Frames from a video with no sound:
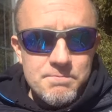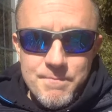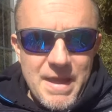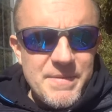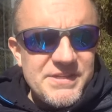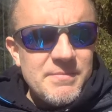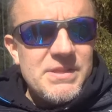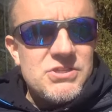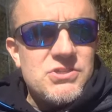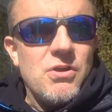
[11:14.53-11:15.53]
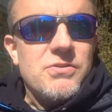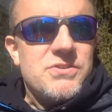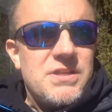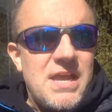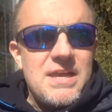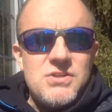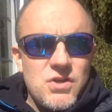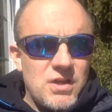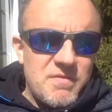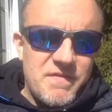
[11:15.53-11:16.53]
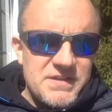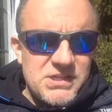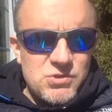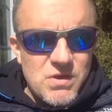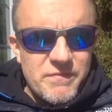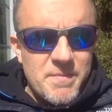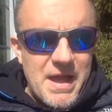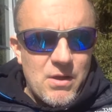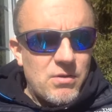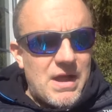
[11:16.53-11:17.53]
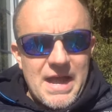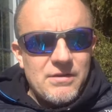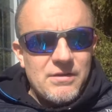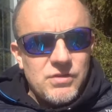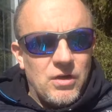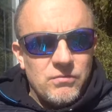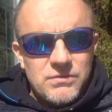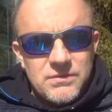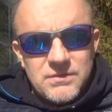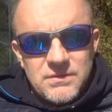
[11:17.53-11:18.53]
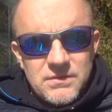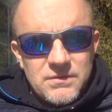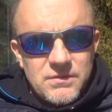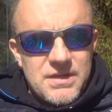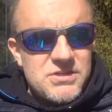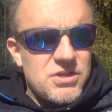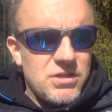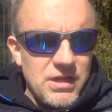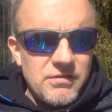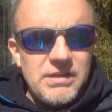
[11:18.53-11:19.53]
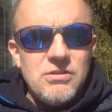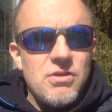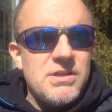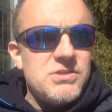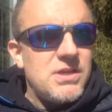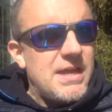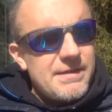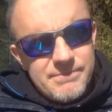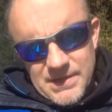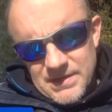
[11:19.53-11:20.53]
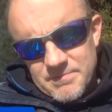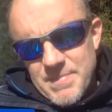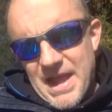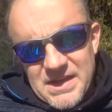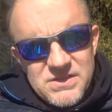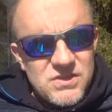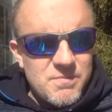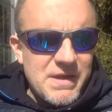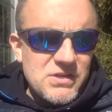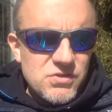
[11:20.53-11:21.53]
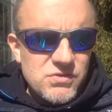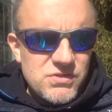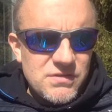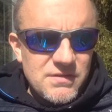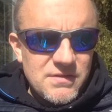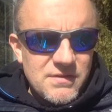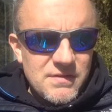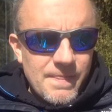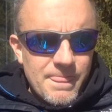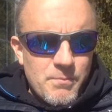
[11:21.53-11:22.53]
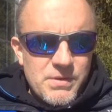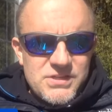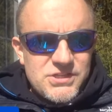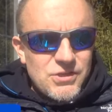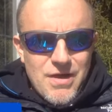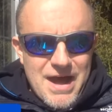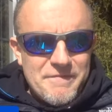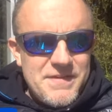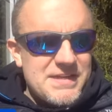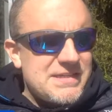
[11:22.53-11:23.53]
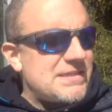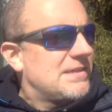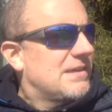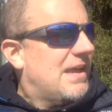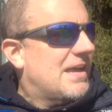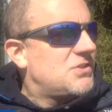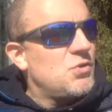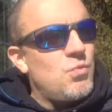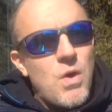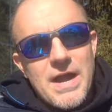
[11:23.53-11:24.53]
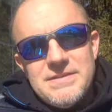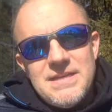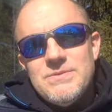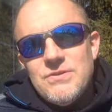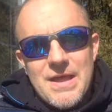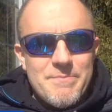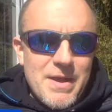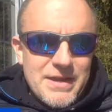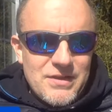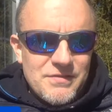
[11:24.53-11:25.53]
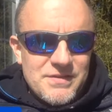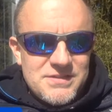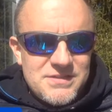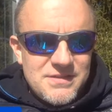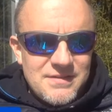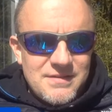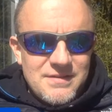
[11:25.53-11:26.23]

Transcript: Maybe some of the starters in the Yankees are going to be facing Trevor Bauer. I don't know. He's clearly looking to get back into the majors. But it's still obvious as to why teams are not biting on this.